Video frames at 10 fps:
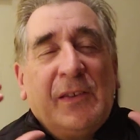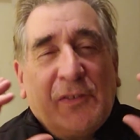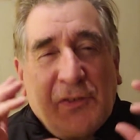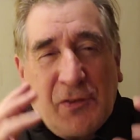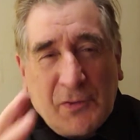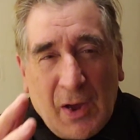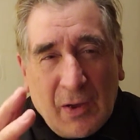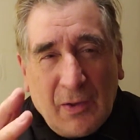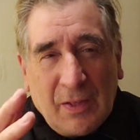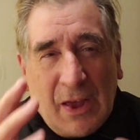
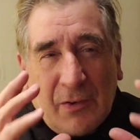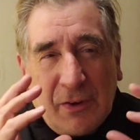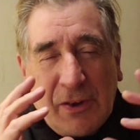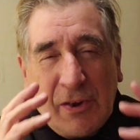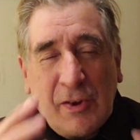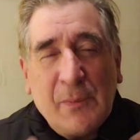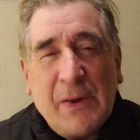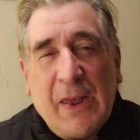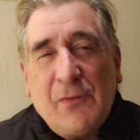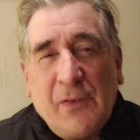struggle, our
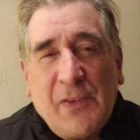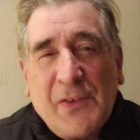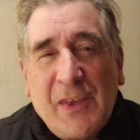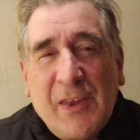human efforts,